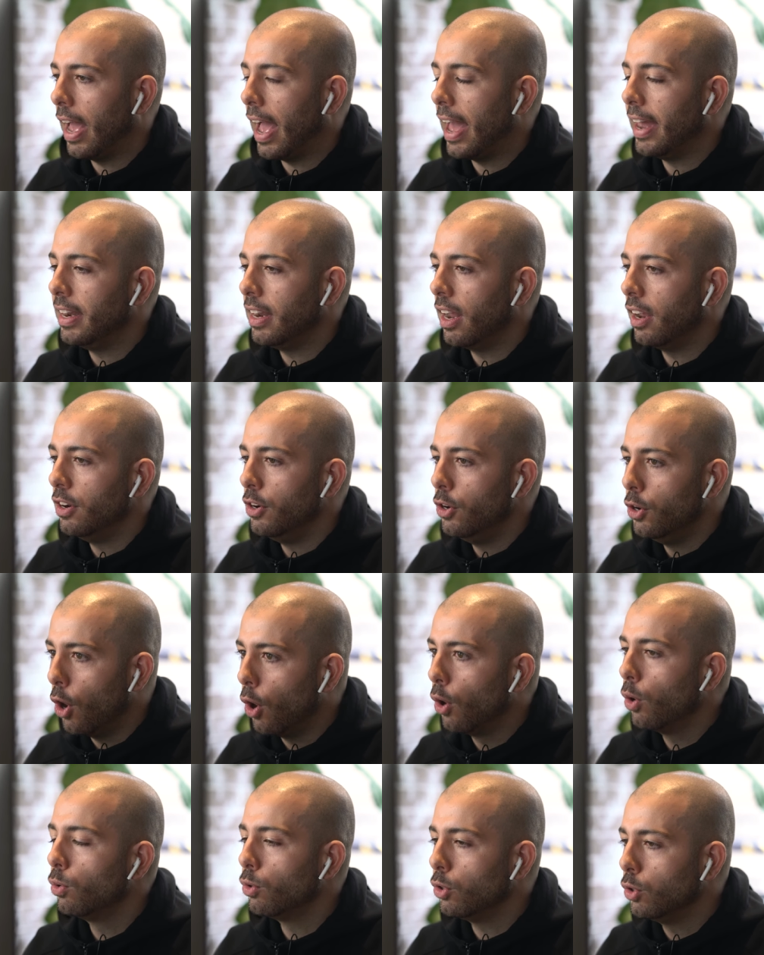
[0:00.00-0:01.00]
and
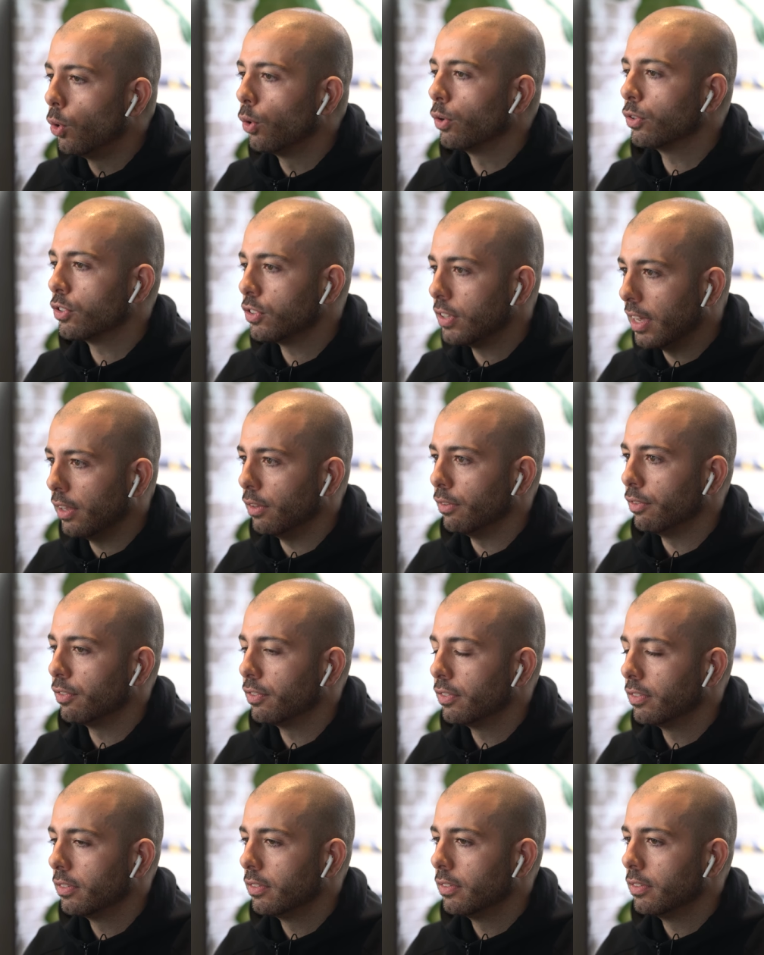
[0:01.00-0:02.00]
know
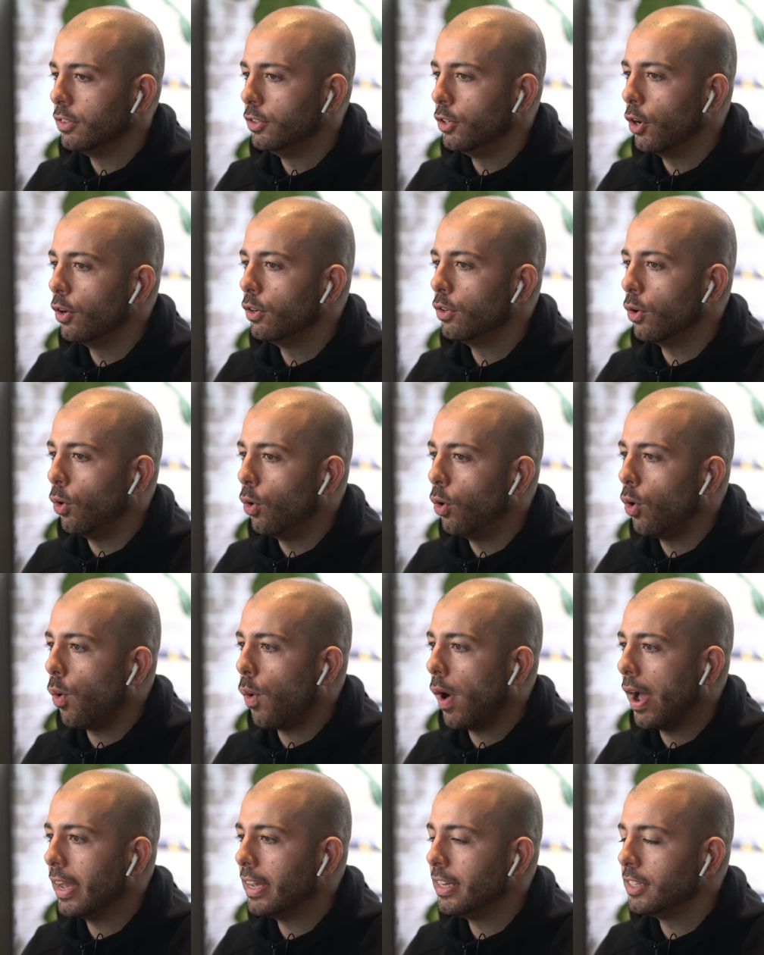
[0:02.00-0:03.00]
yourself. Don't
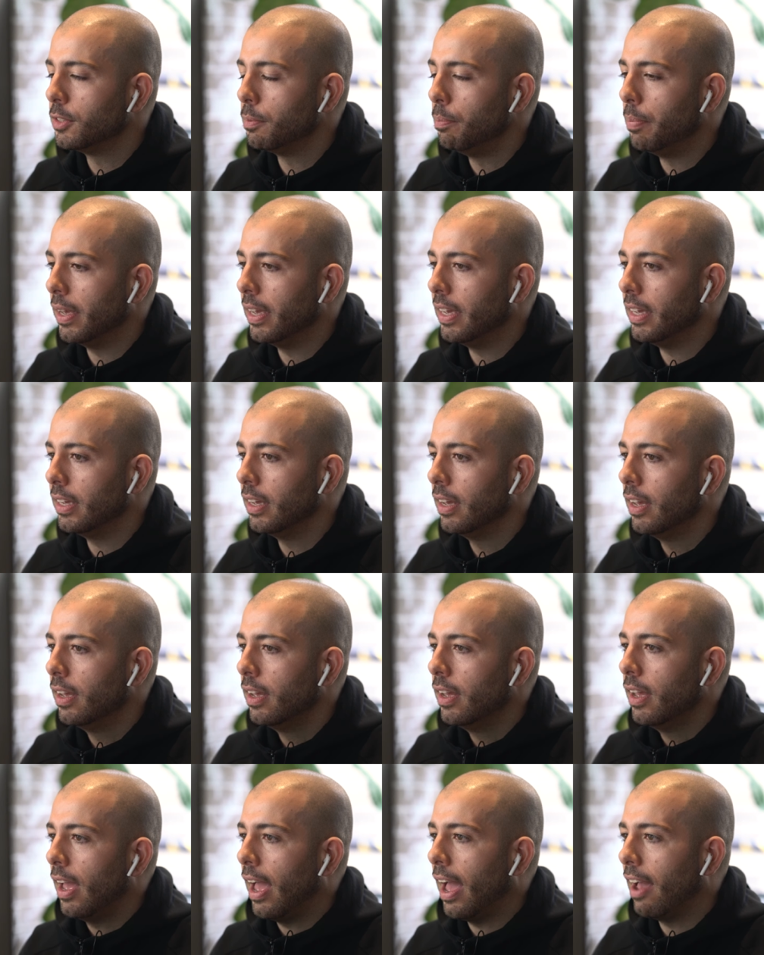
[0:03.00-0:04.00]
always be,
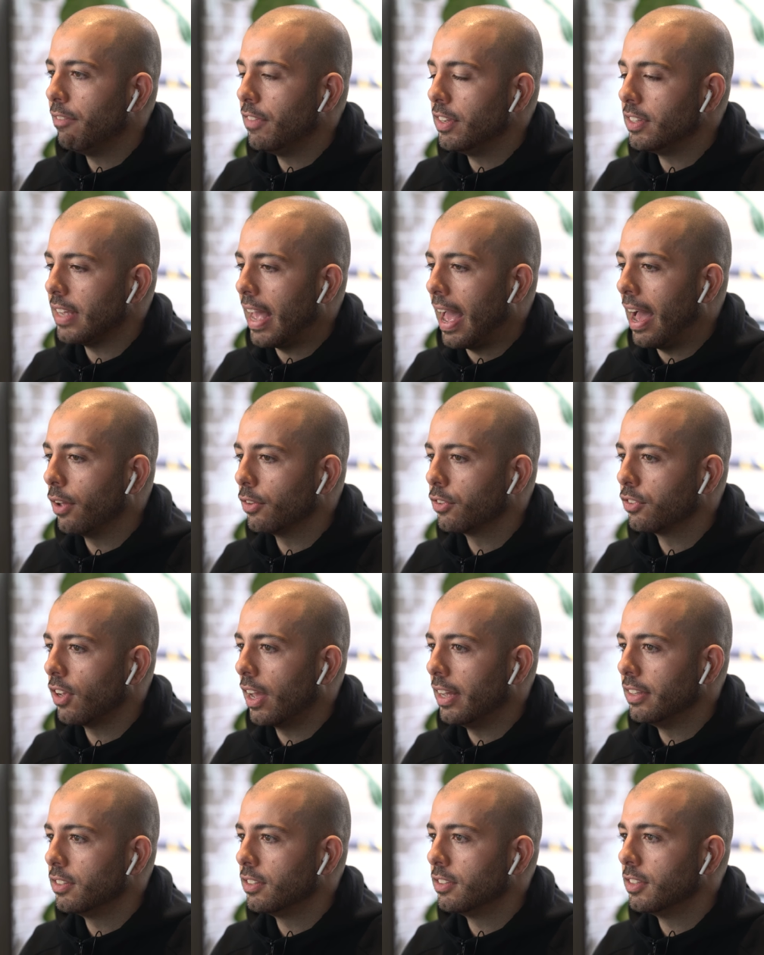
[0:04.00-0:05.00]
have this
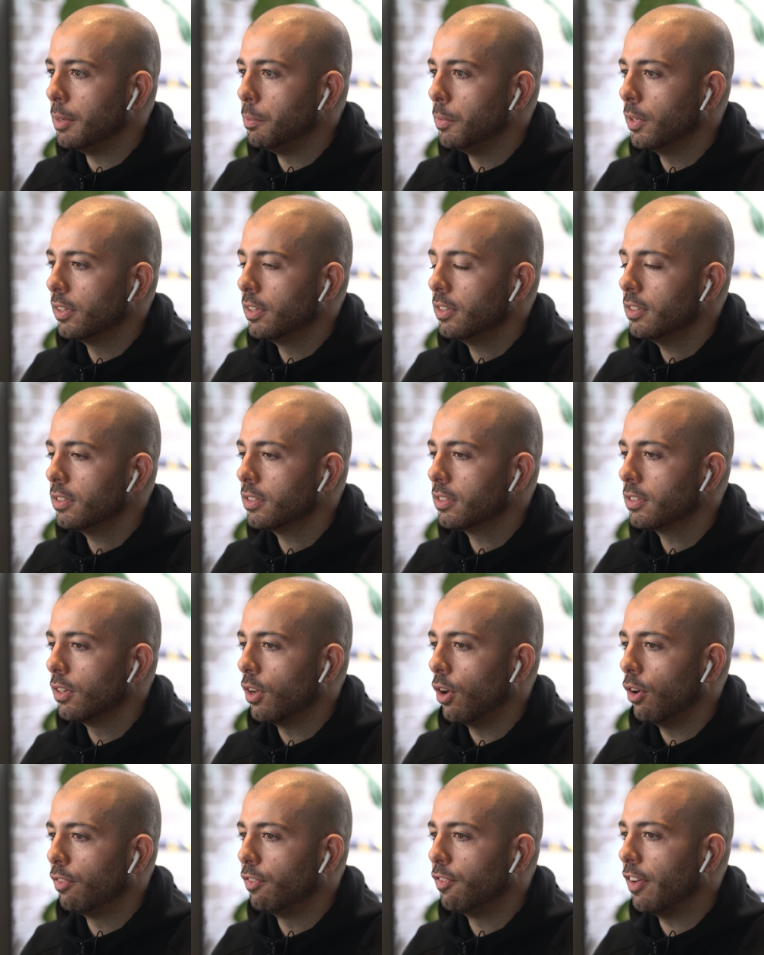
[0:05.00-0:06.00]
outside stimulus
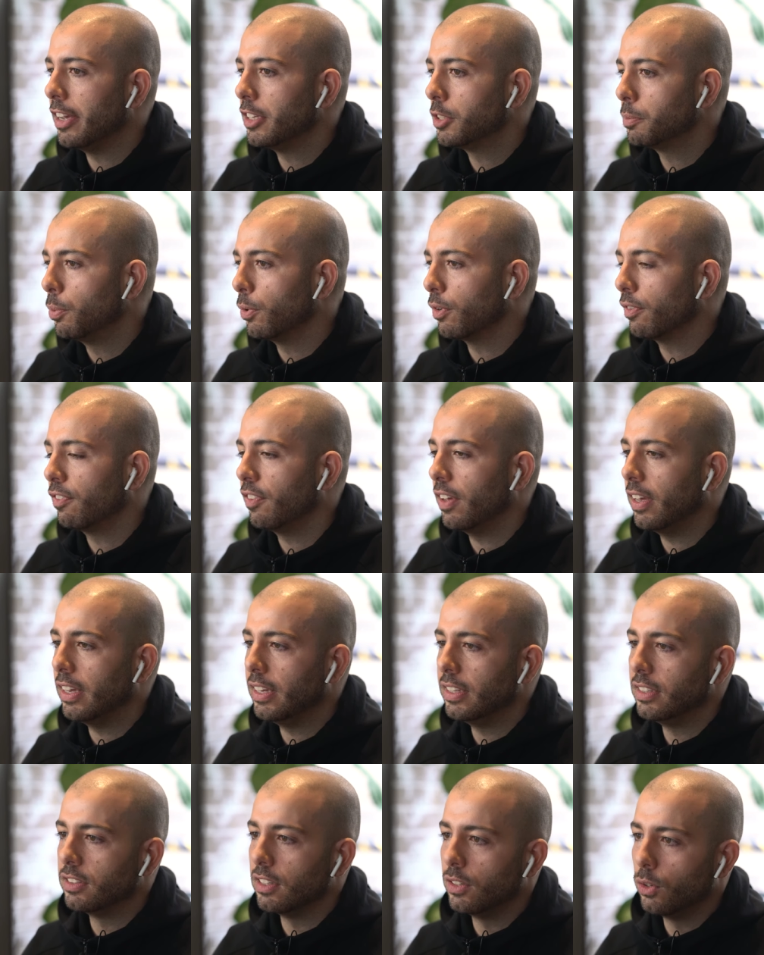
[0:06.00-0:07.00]
of Facebook
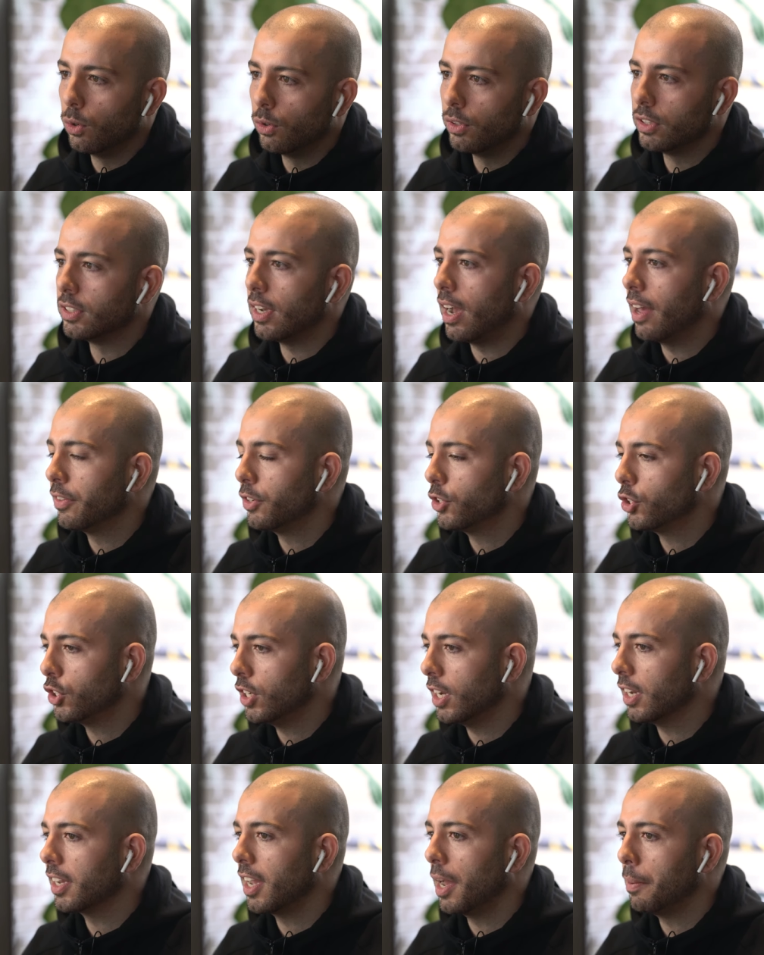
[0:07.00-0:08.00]
feeds and all this other shit